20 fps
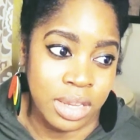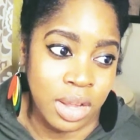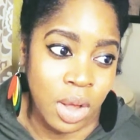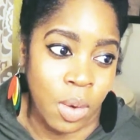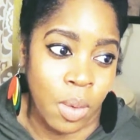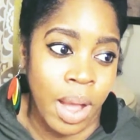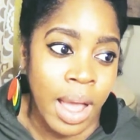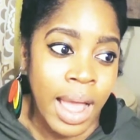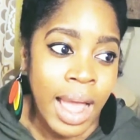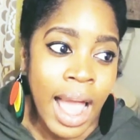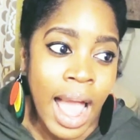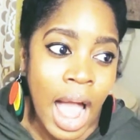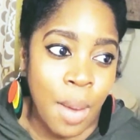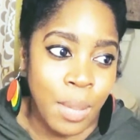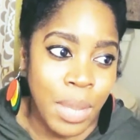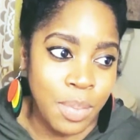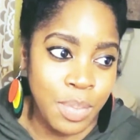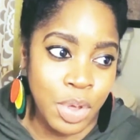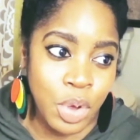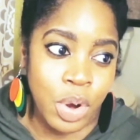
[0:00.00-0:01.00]
So I
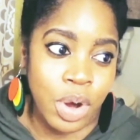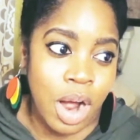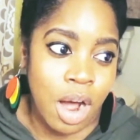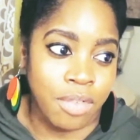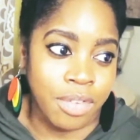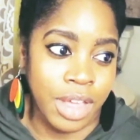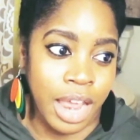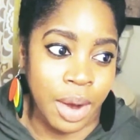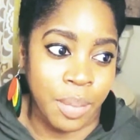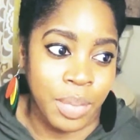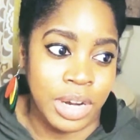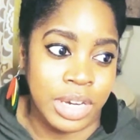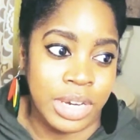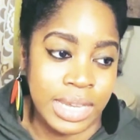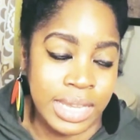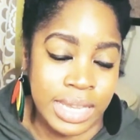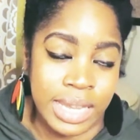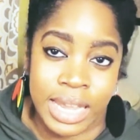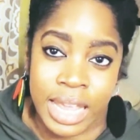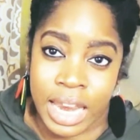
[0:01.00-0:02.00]
may be going off camera
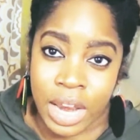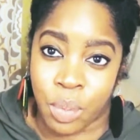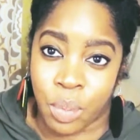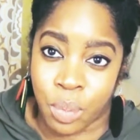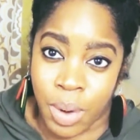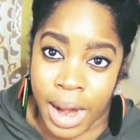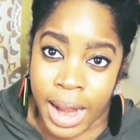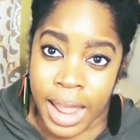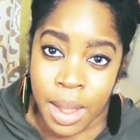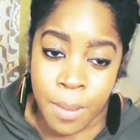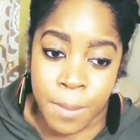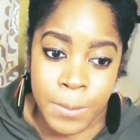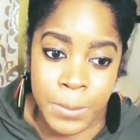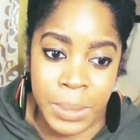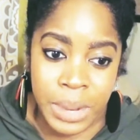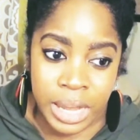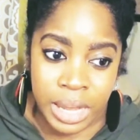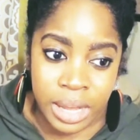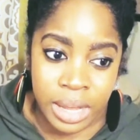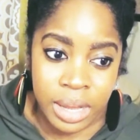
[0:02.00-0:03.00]
just to get it right,
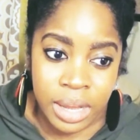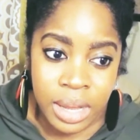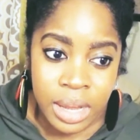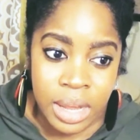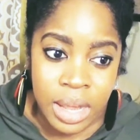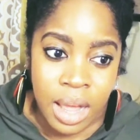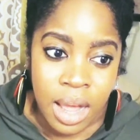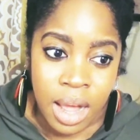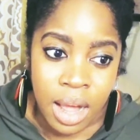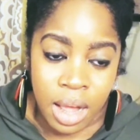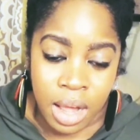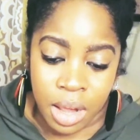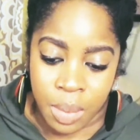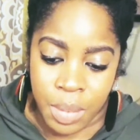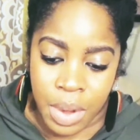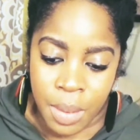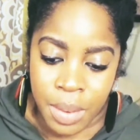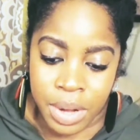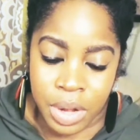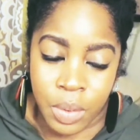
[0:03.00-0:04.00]
but
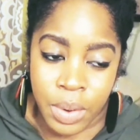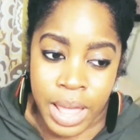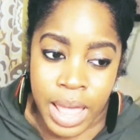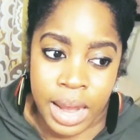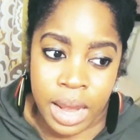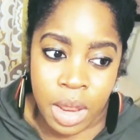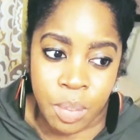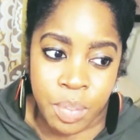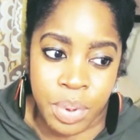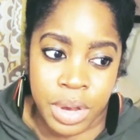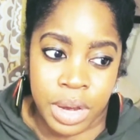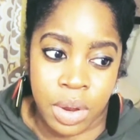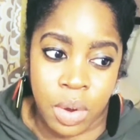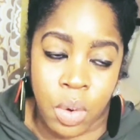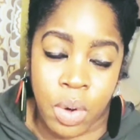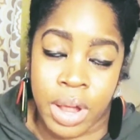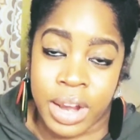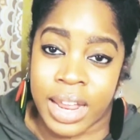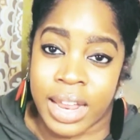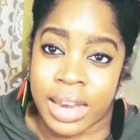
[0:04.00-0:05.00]
I'm gonna go ahead and put it
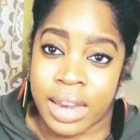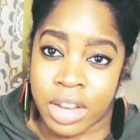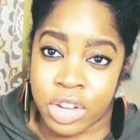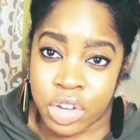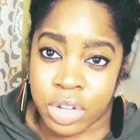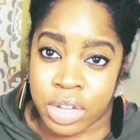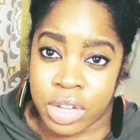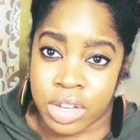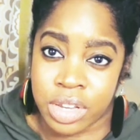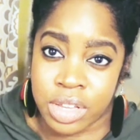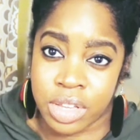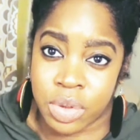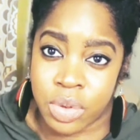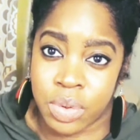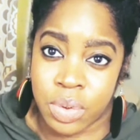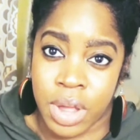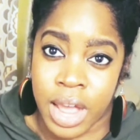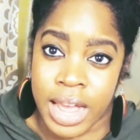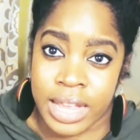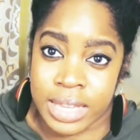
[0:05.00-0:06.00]
on initially just so
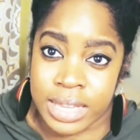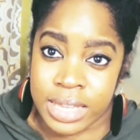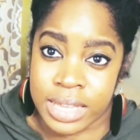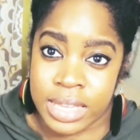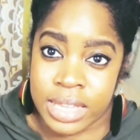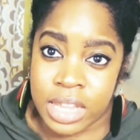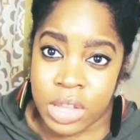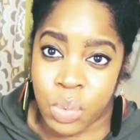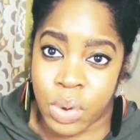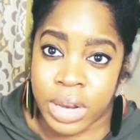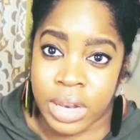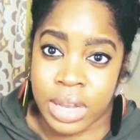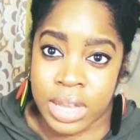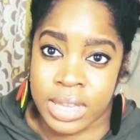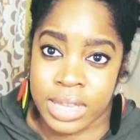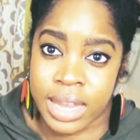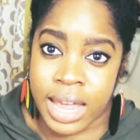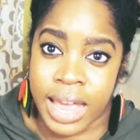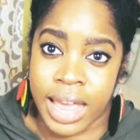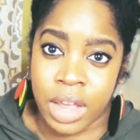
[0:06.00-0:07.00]
you guys can see what it
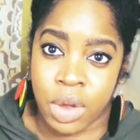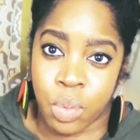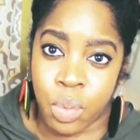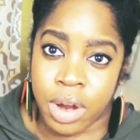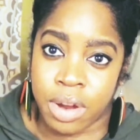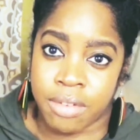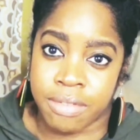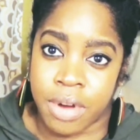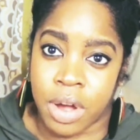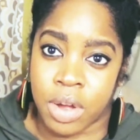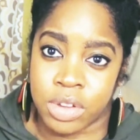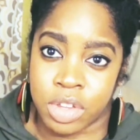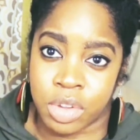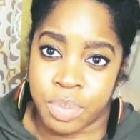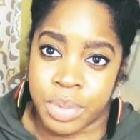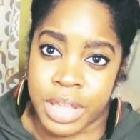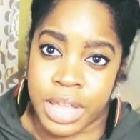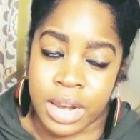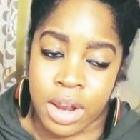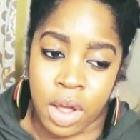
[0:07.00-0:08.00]
looks like, where it falls
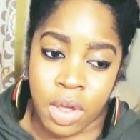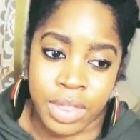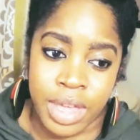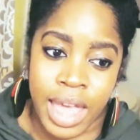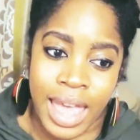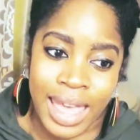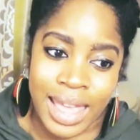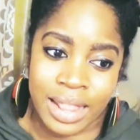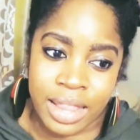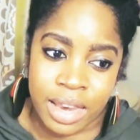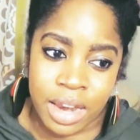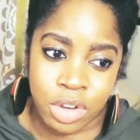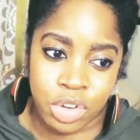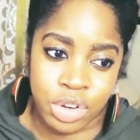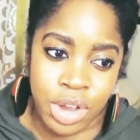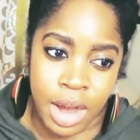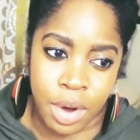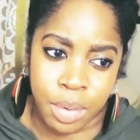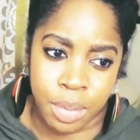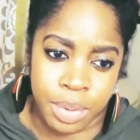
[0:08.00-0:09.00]
on me and all that, and then I'll
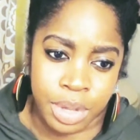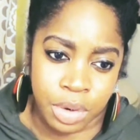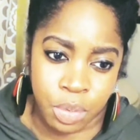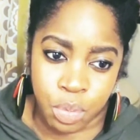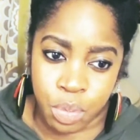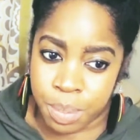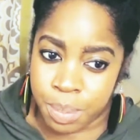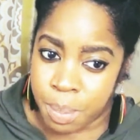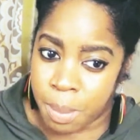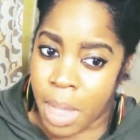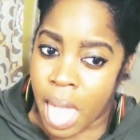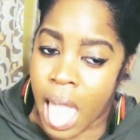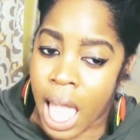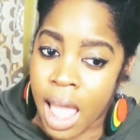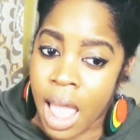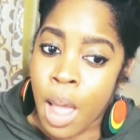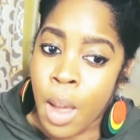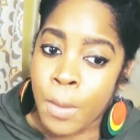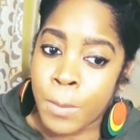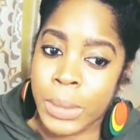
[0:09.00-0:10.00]
try to
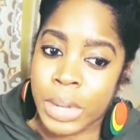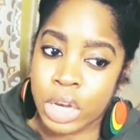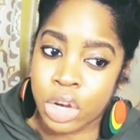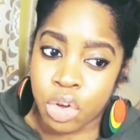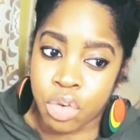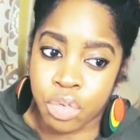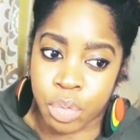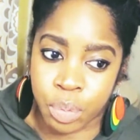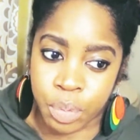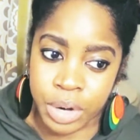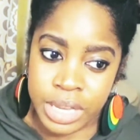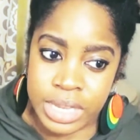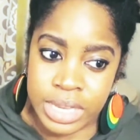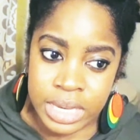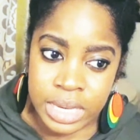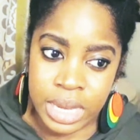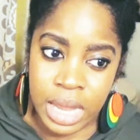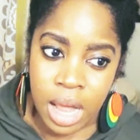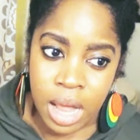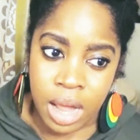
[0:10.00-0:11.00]
maneuver
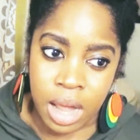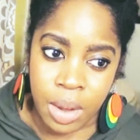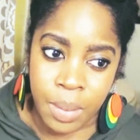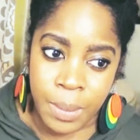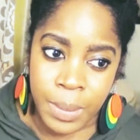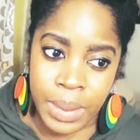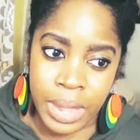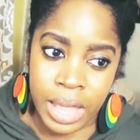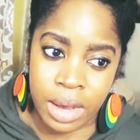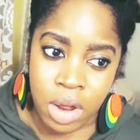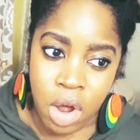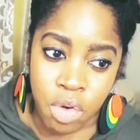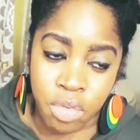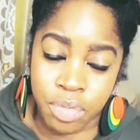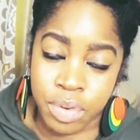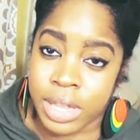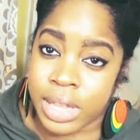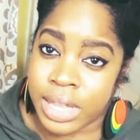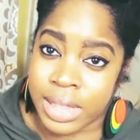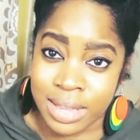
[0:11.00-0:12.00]
it and
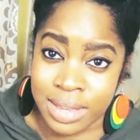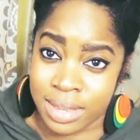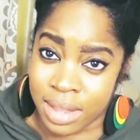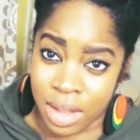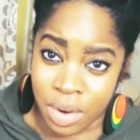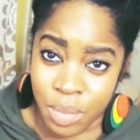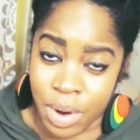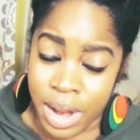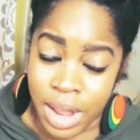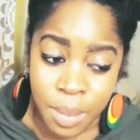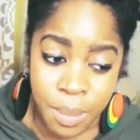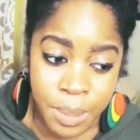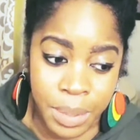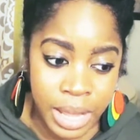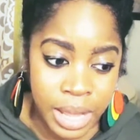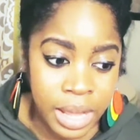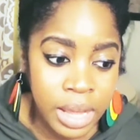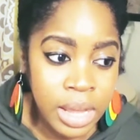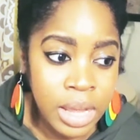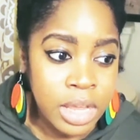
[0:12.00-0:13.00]
hopefully get this thing right.
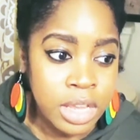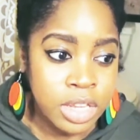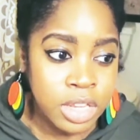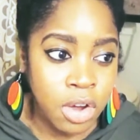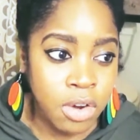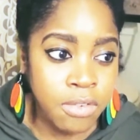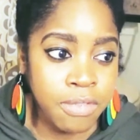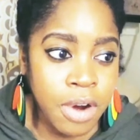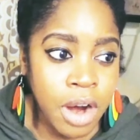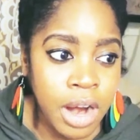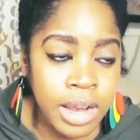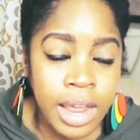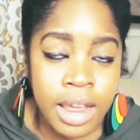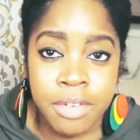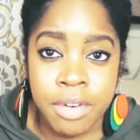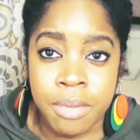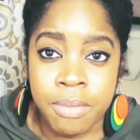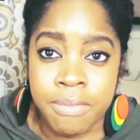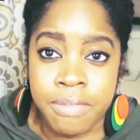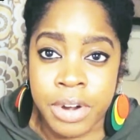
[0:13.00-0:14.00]
But so far,
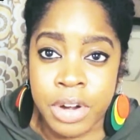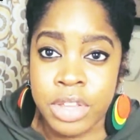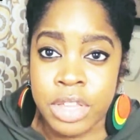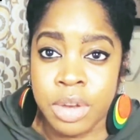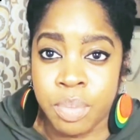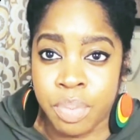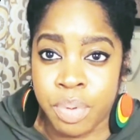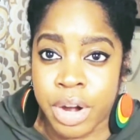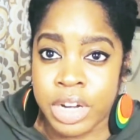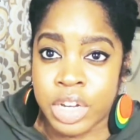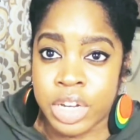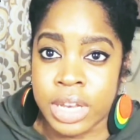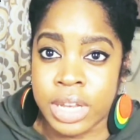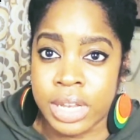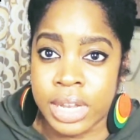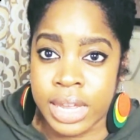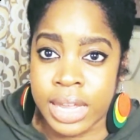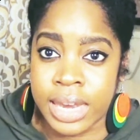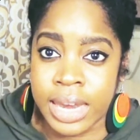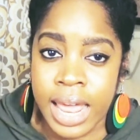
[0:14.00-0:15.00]
like from first impression
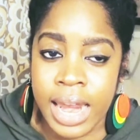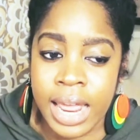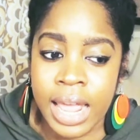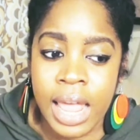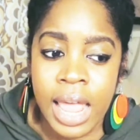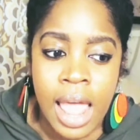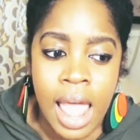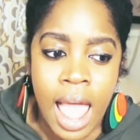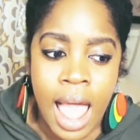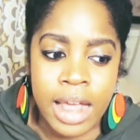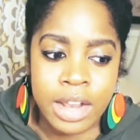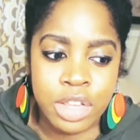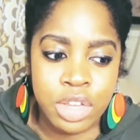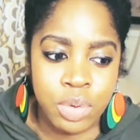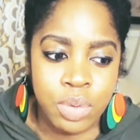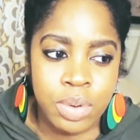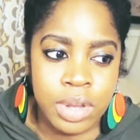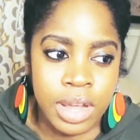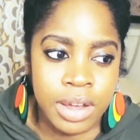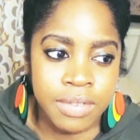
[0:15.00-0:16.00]
looking at it, I
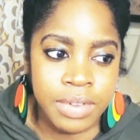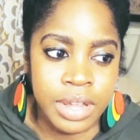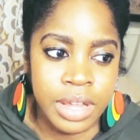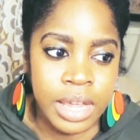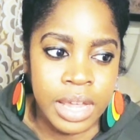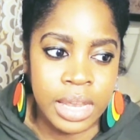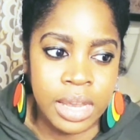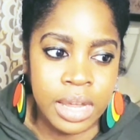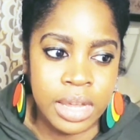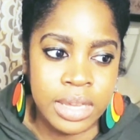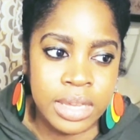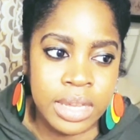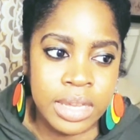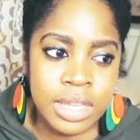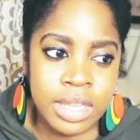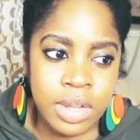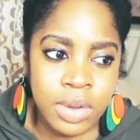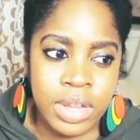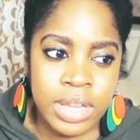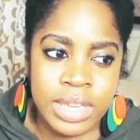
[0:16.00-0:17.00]
do love it. It
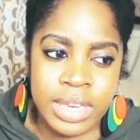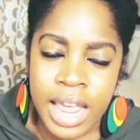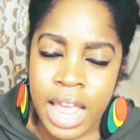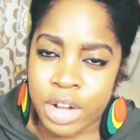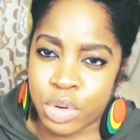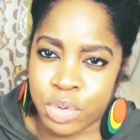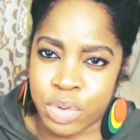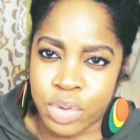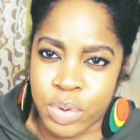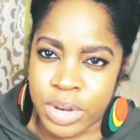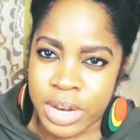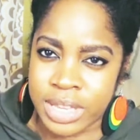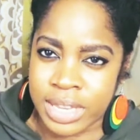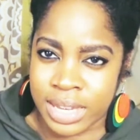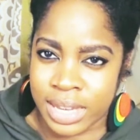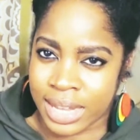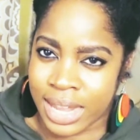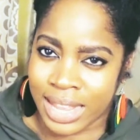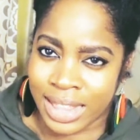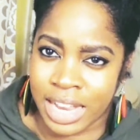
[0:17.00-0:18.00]
still looks natural, so it
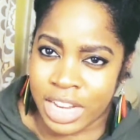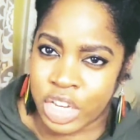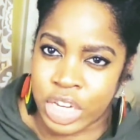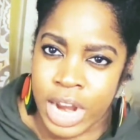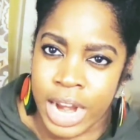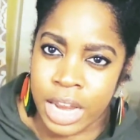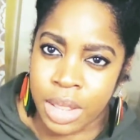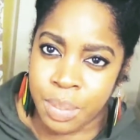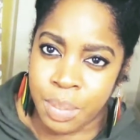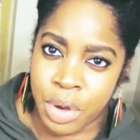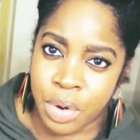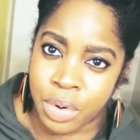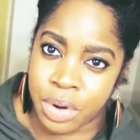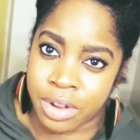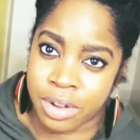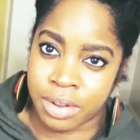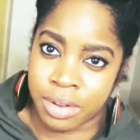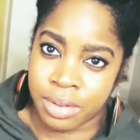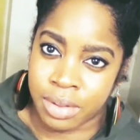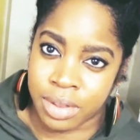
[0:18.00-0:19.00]
doesn't look like that shiny
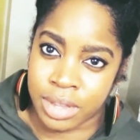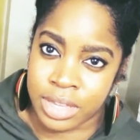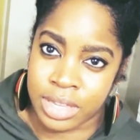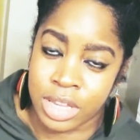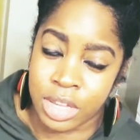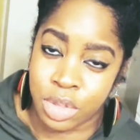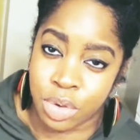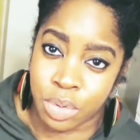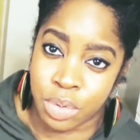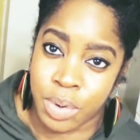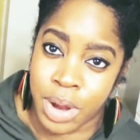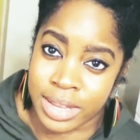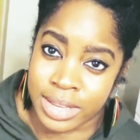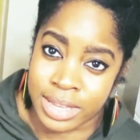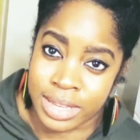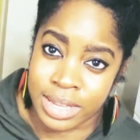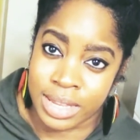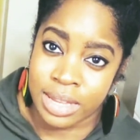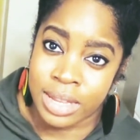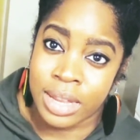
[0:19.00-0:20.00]
mirror see-through. I can
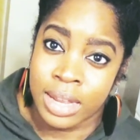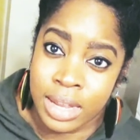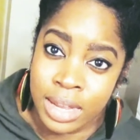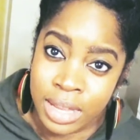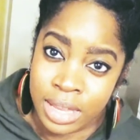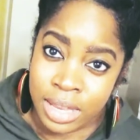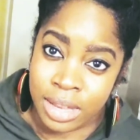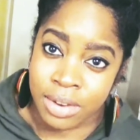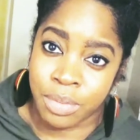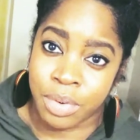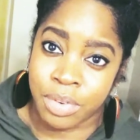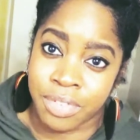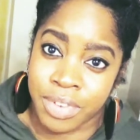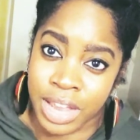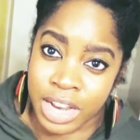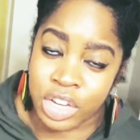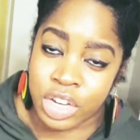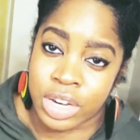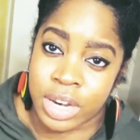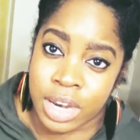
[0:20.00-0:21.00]
see your
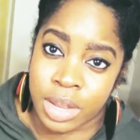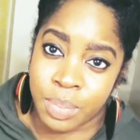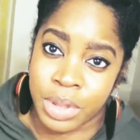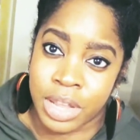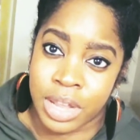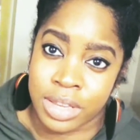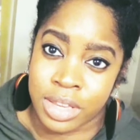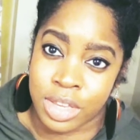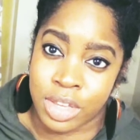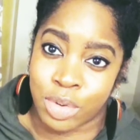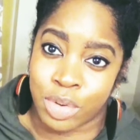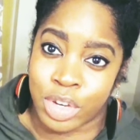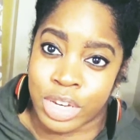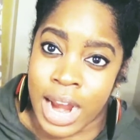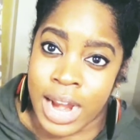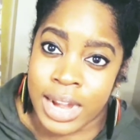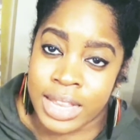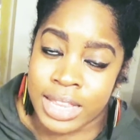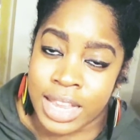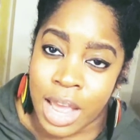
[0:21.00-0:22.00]
reflection in it because it's so
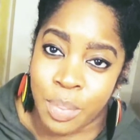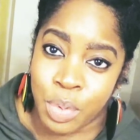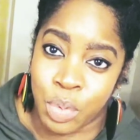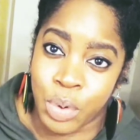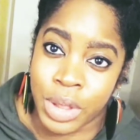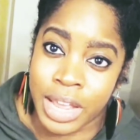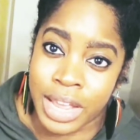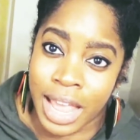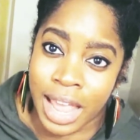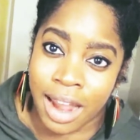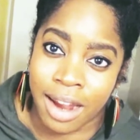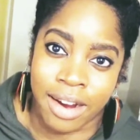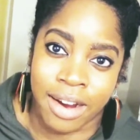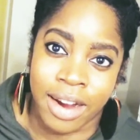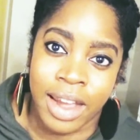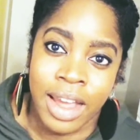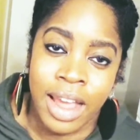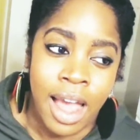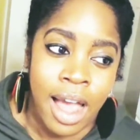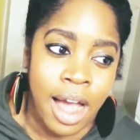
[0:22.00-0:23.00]
shiny type of wig hair.